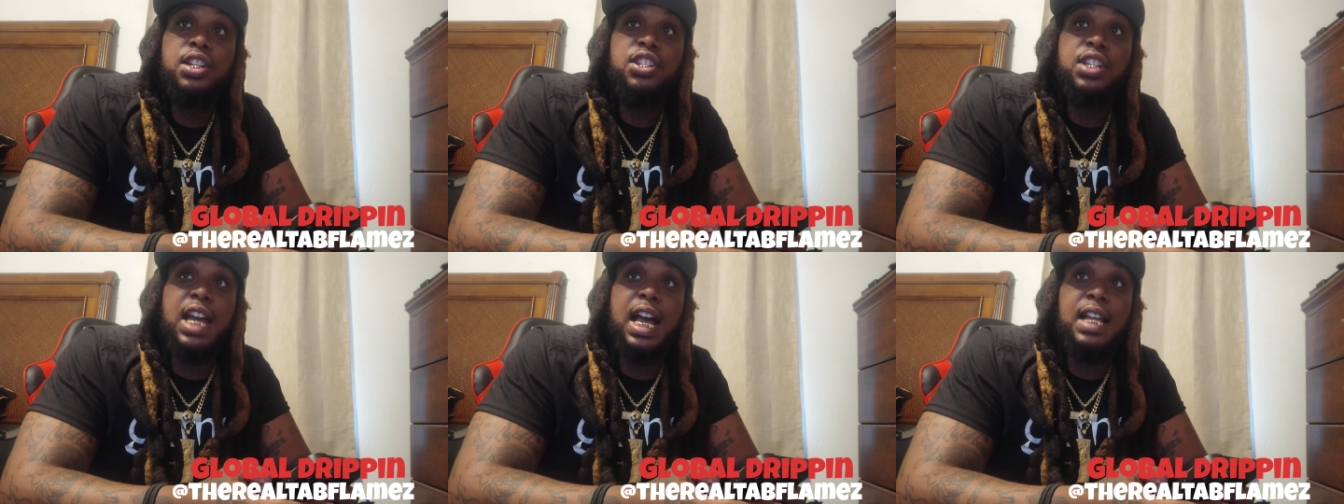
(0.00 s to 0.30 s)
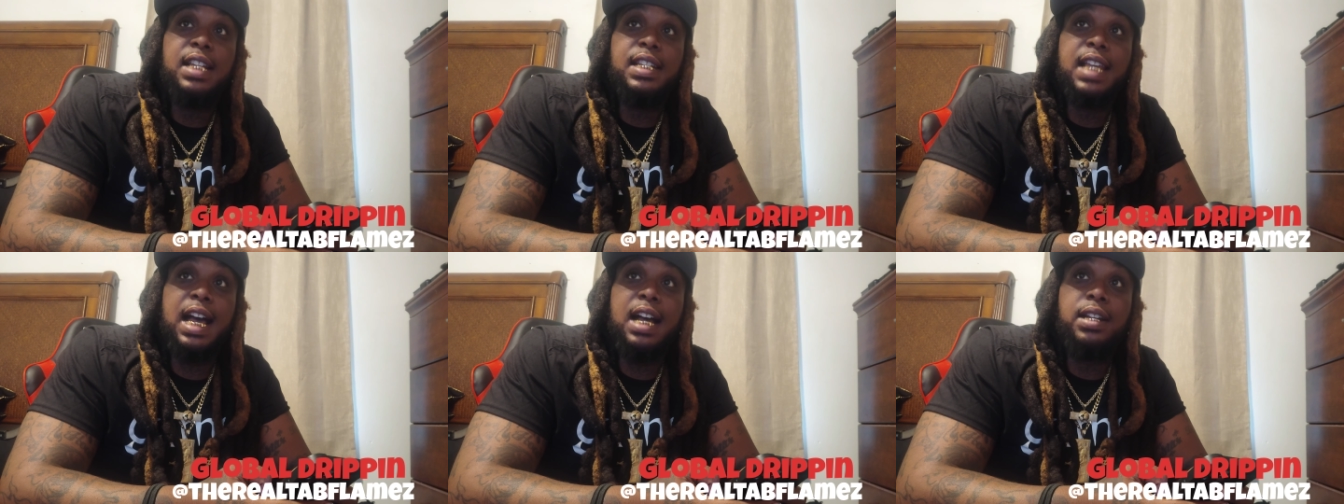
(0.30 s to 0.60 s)

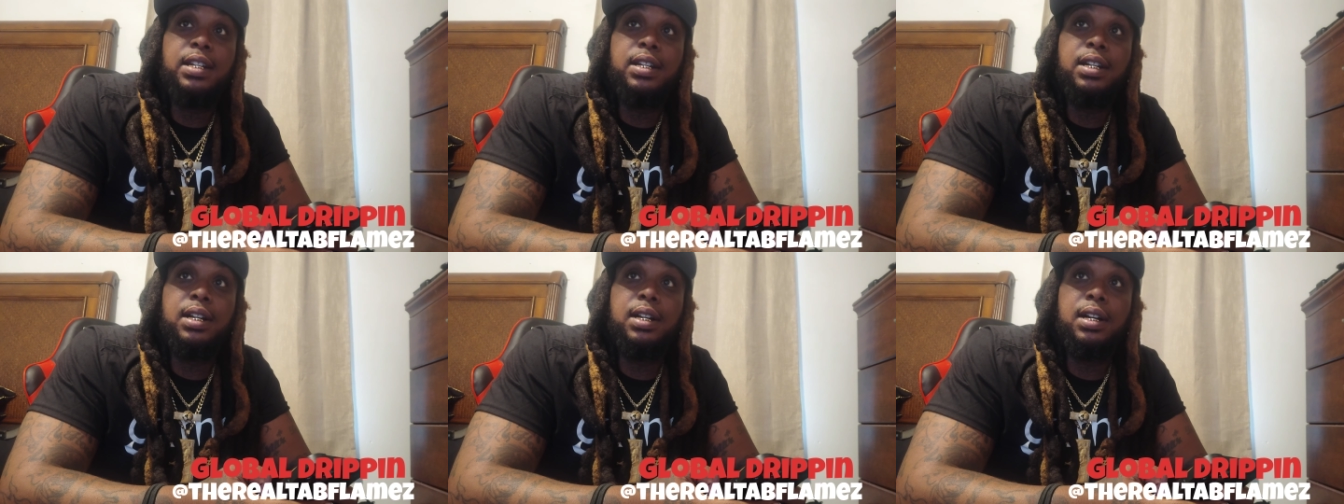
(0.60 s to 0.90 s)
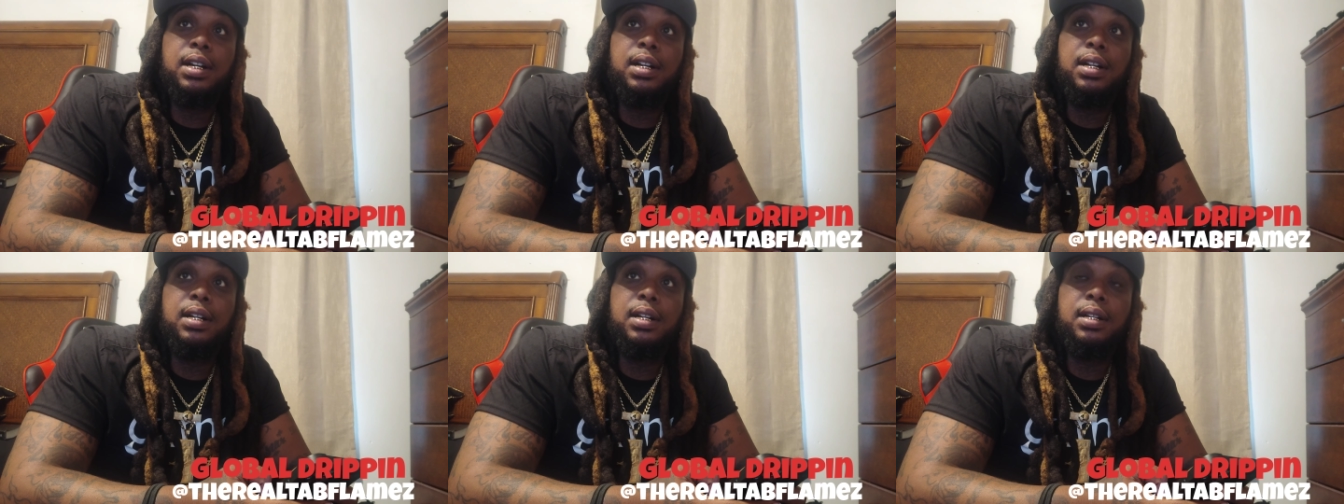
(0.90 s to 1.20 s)
shots out the
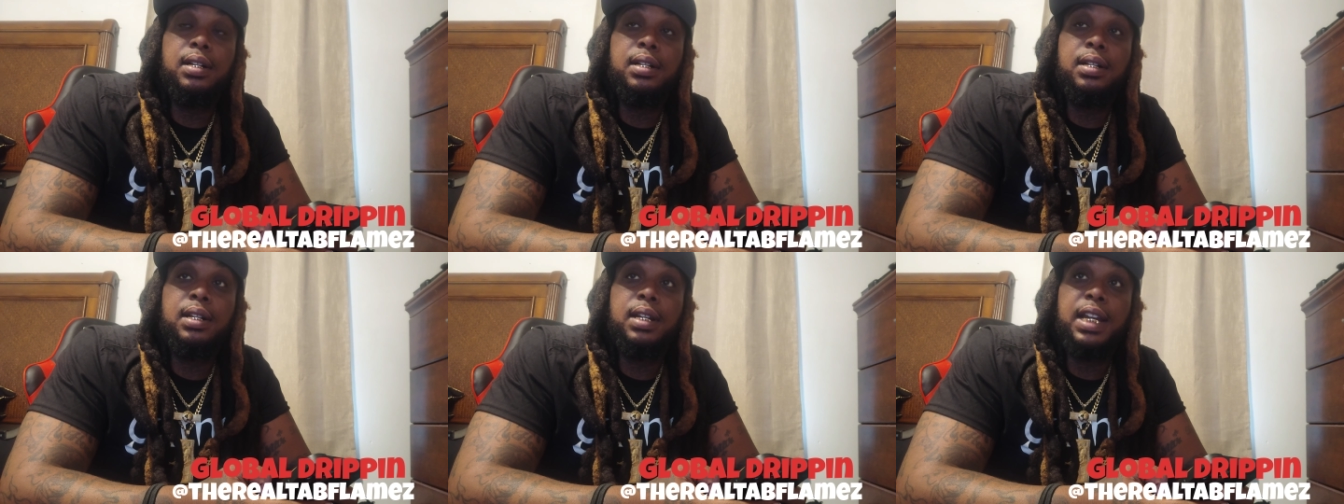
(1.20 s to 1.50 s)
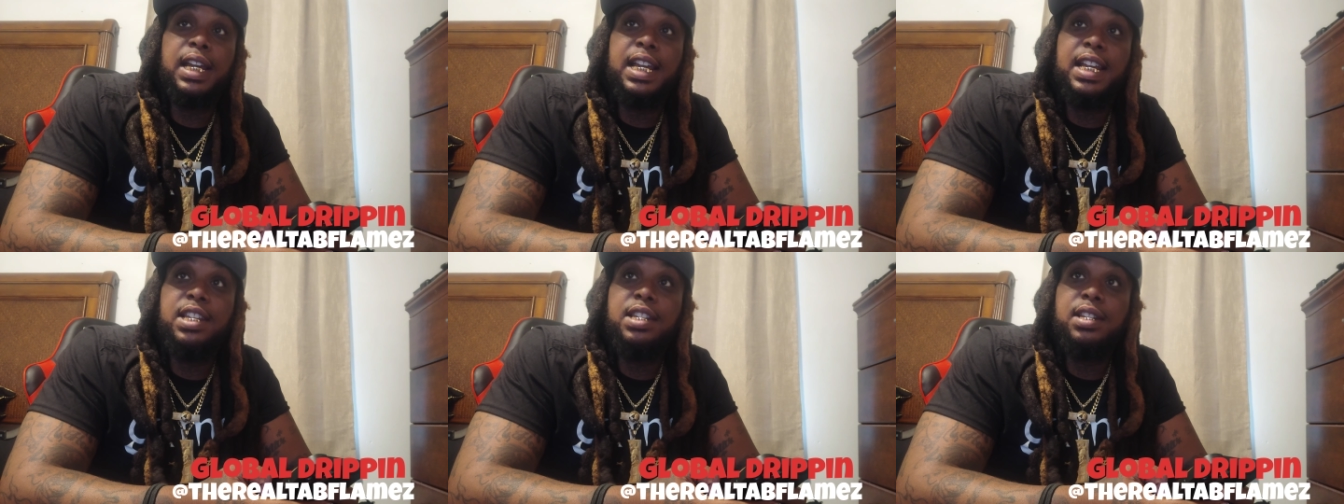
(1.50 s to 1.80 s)
uh,
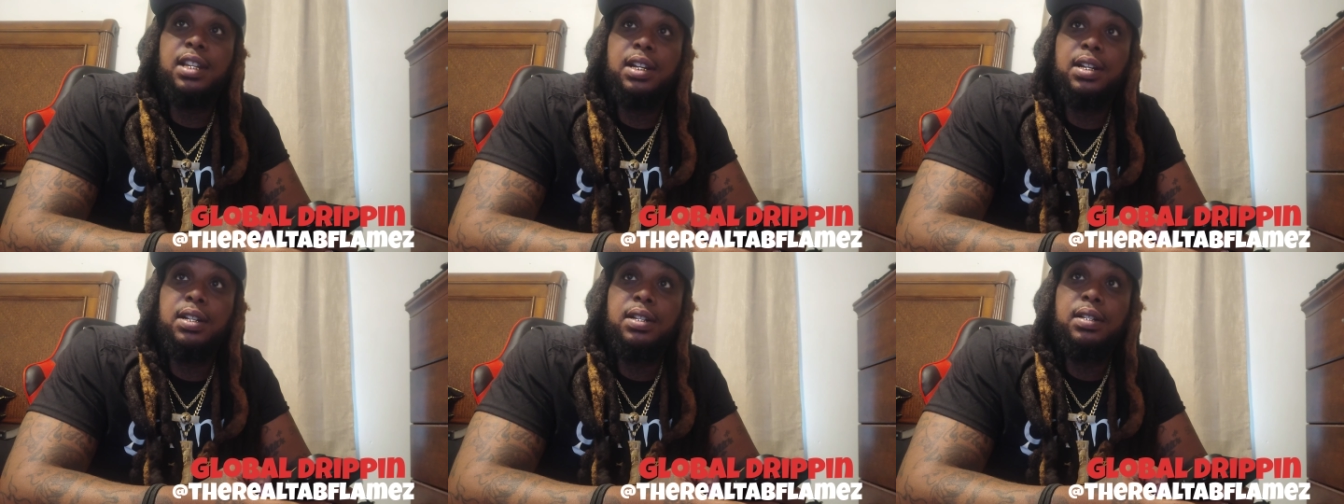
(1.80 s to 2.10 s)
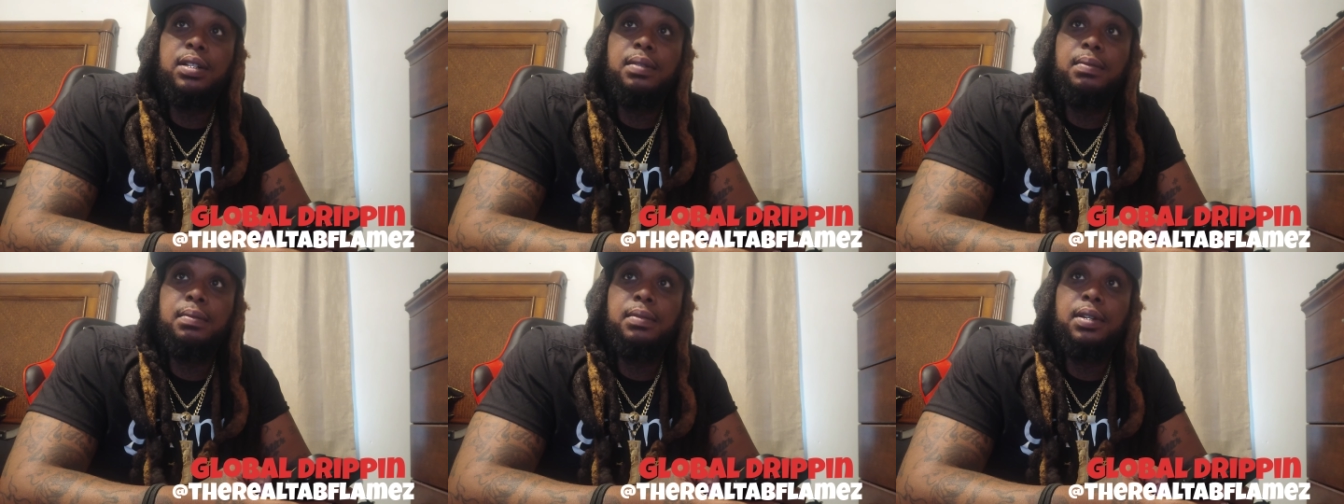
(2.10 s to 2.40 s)

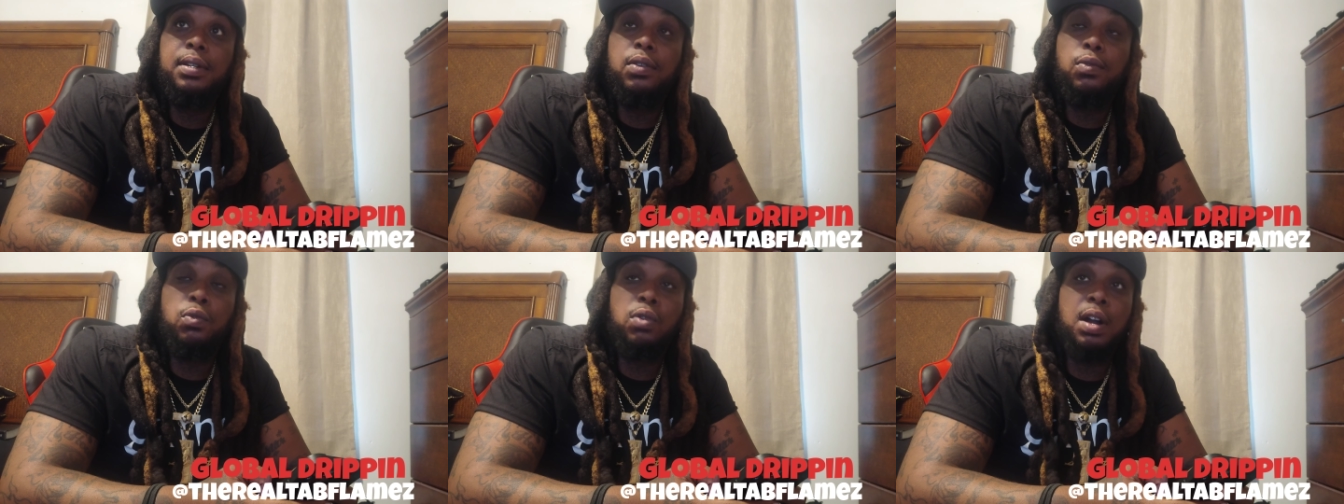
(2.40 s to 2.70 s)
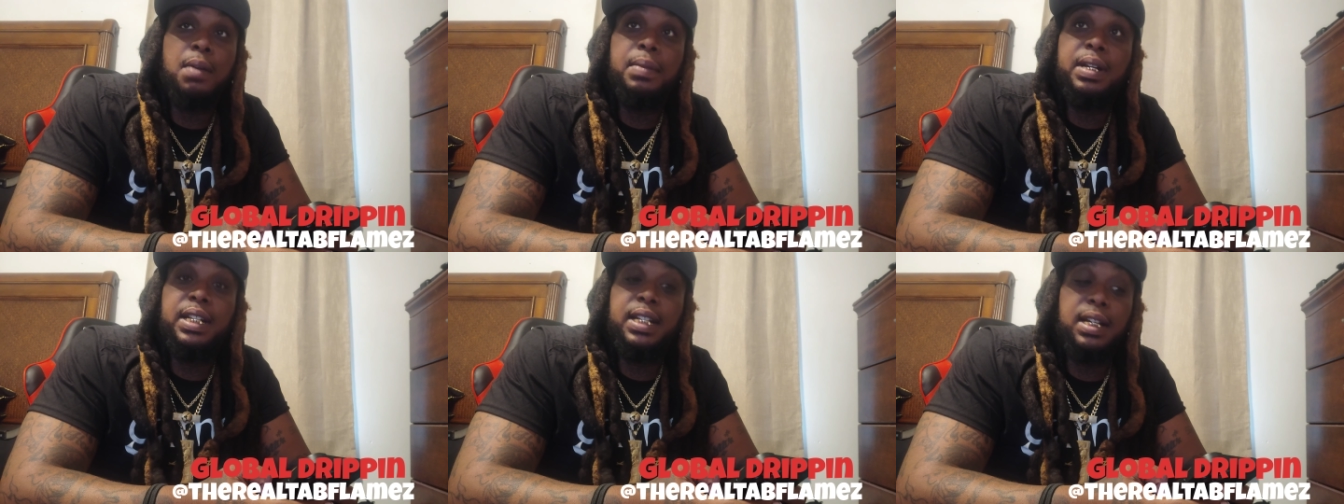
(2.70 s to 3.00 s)
Islam,
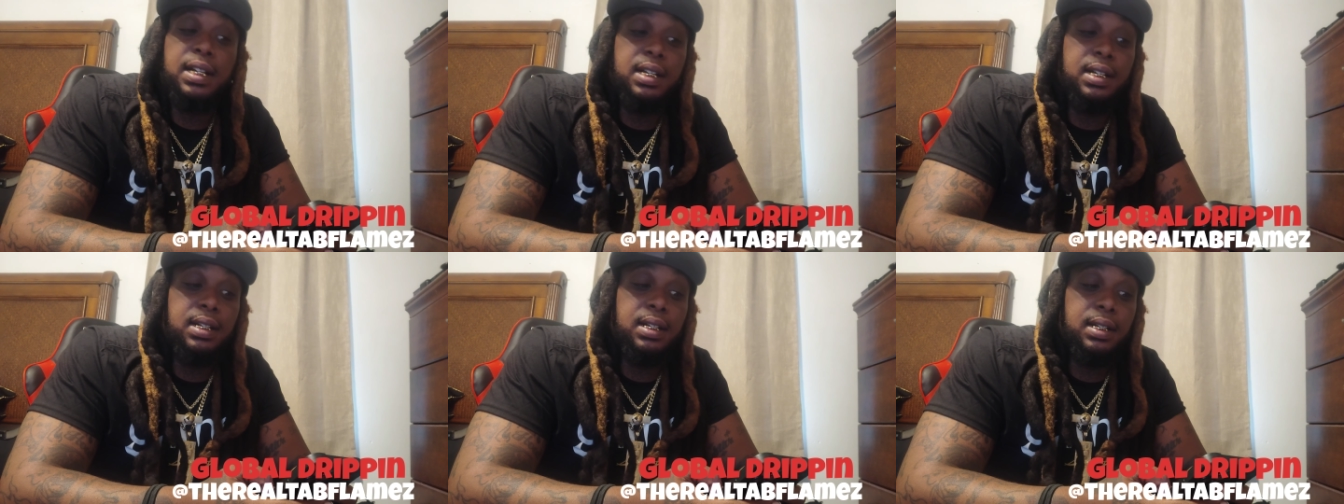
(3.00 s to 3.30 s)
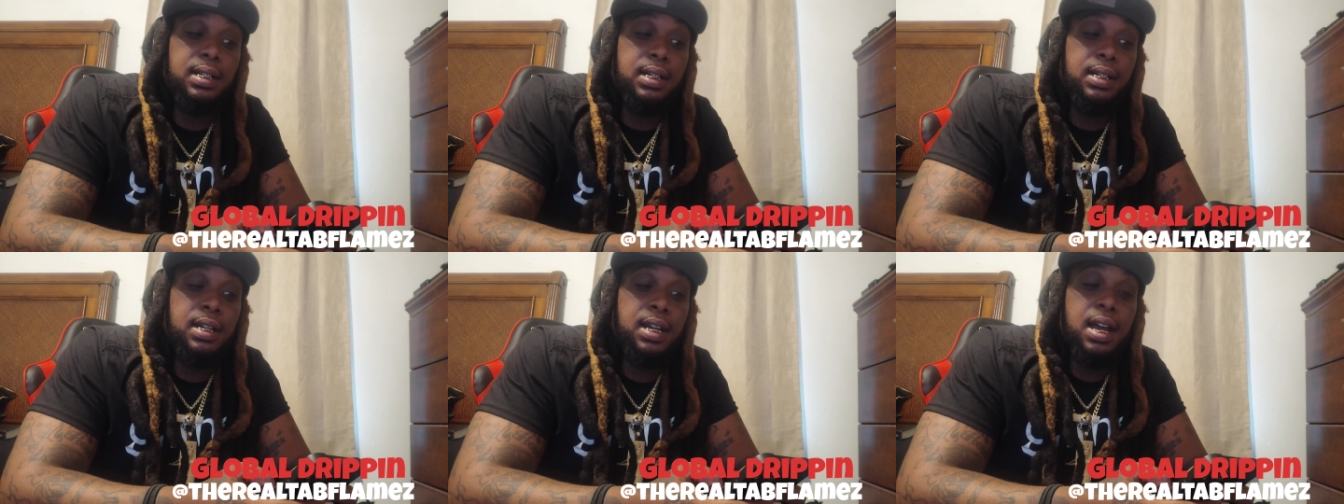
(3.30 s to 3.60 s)

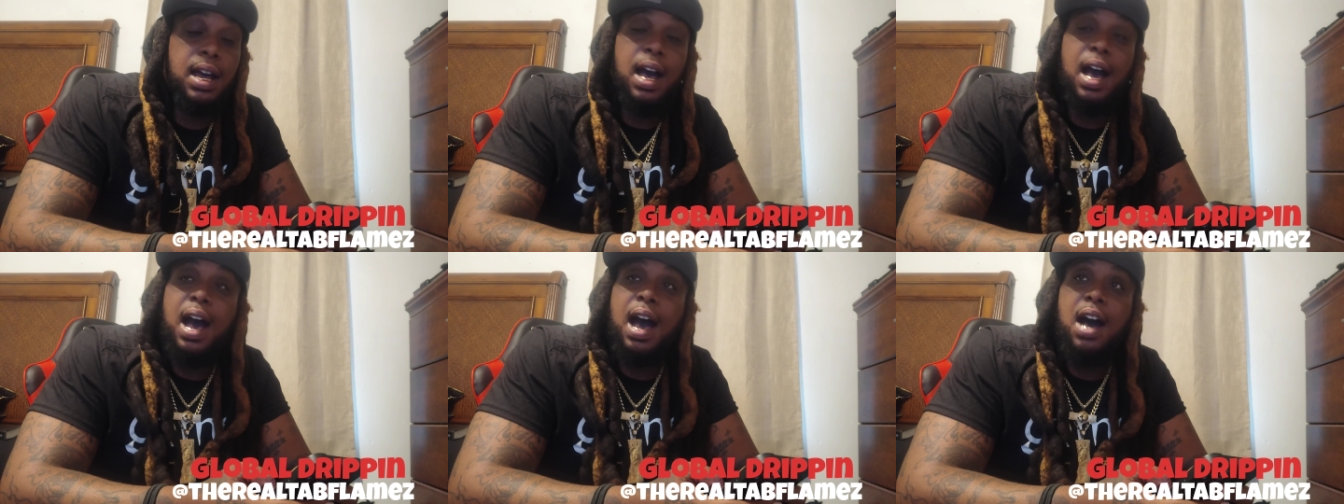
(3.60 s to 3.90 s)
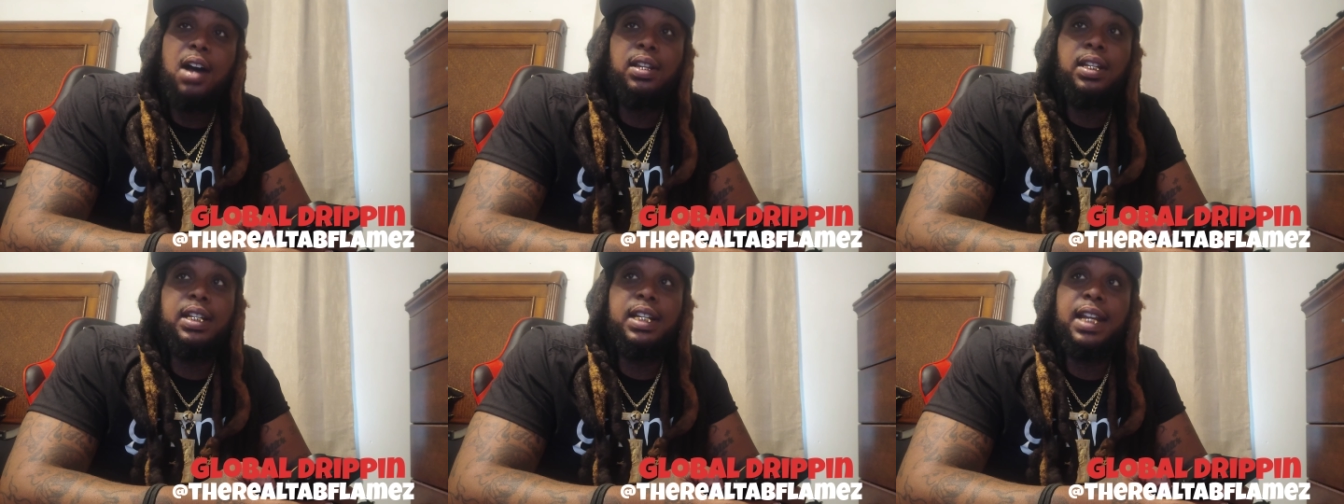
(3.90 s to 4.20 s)
Ramadan,
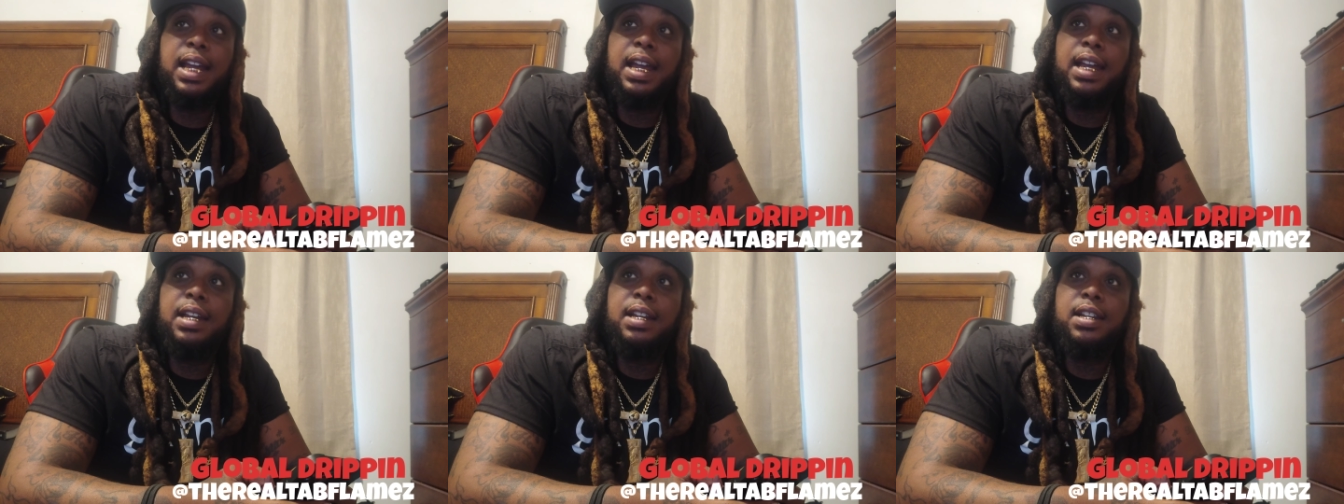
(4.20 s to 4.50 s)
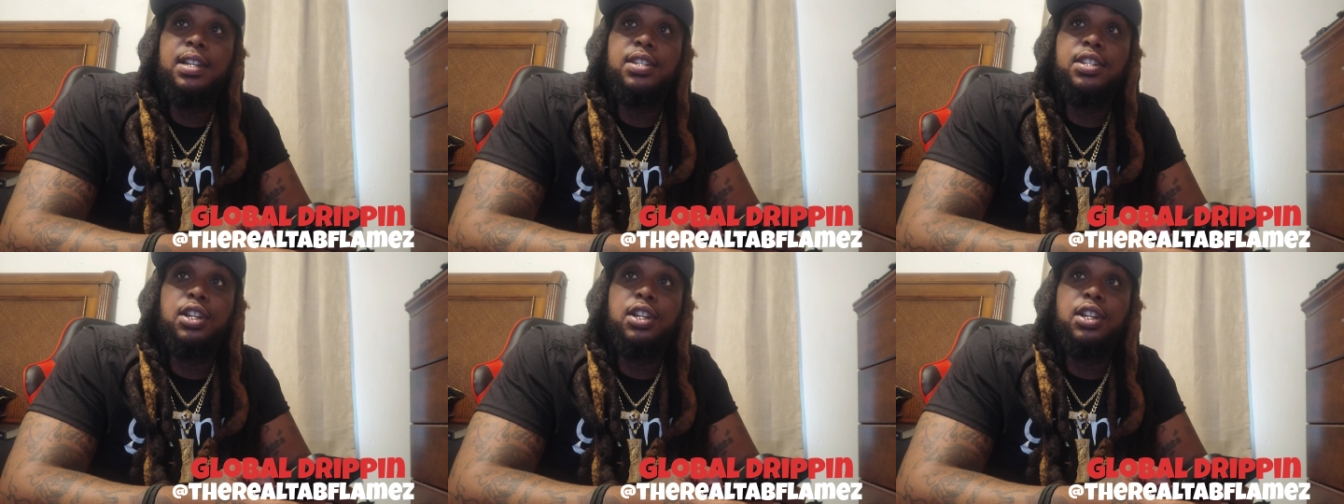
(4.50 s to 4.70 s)
all of that.